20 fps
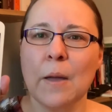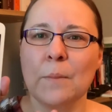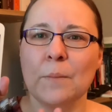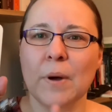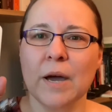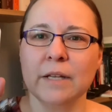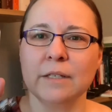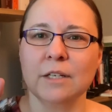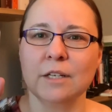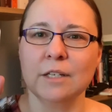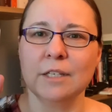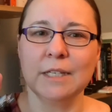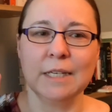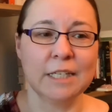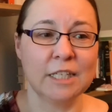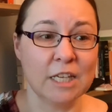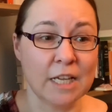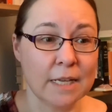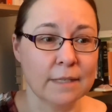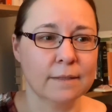But
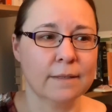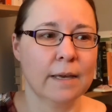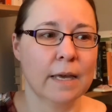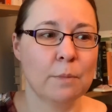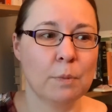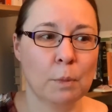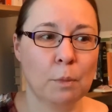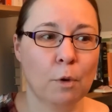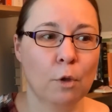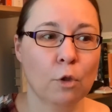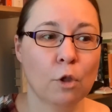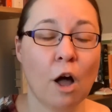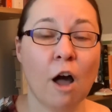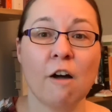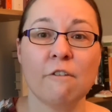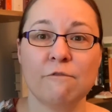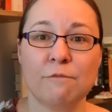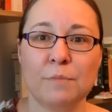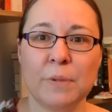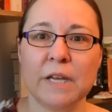she's capable
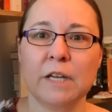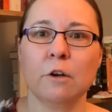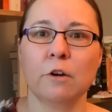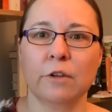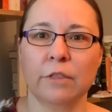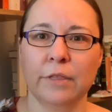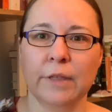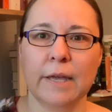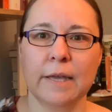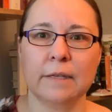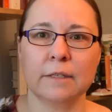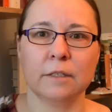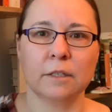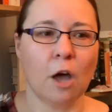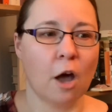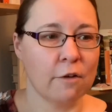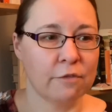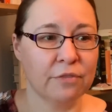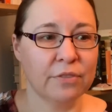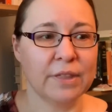of bigger things,
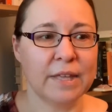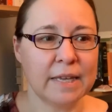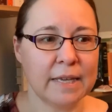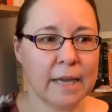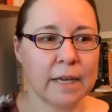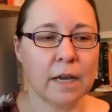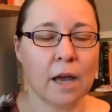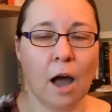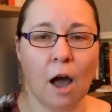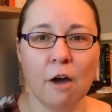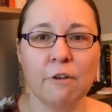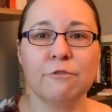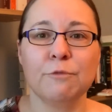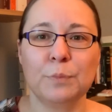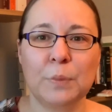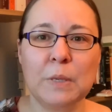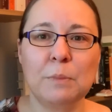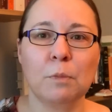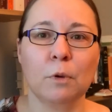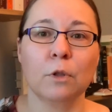of thinking of
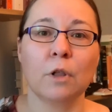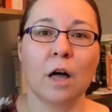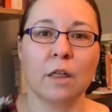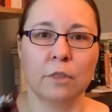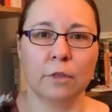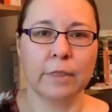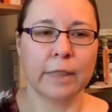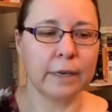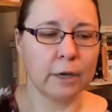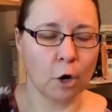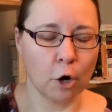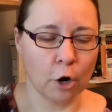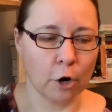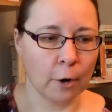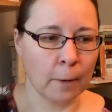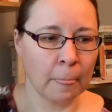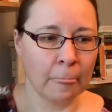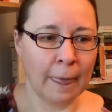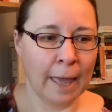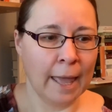people other than her.